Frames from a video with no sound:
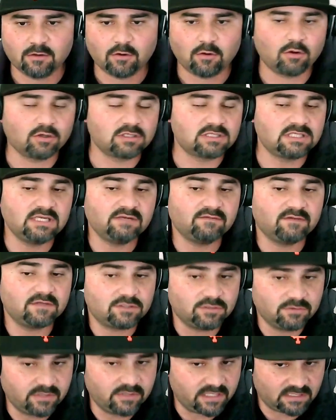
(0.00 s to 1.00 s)
or to even
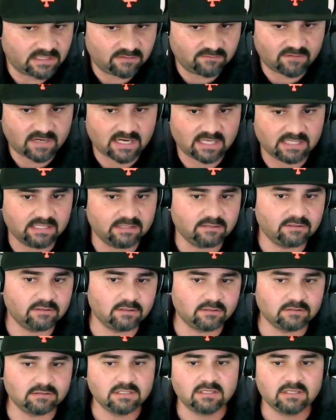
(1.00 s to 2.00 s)
do anything violent,
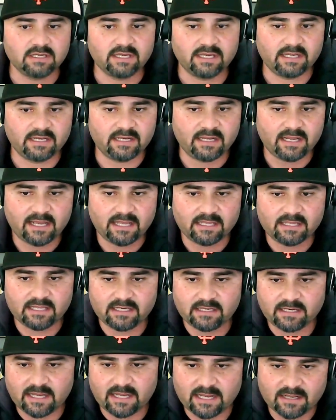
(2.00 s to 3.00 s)
And
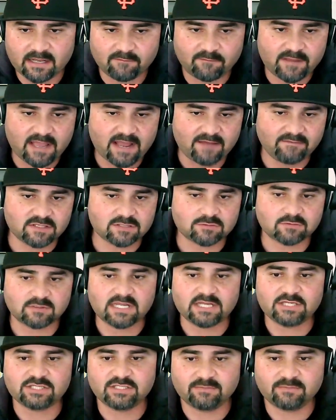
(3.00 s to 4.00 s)
then if we have this
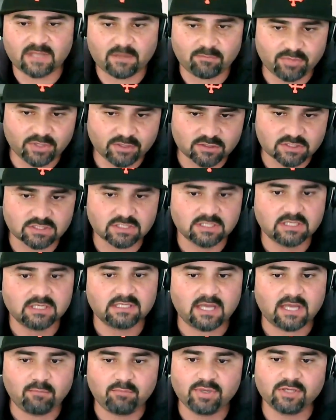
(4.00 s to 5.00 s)
relationship that
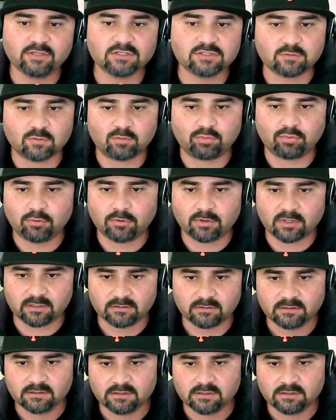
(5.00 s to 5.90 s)
builds rapport,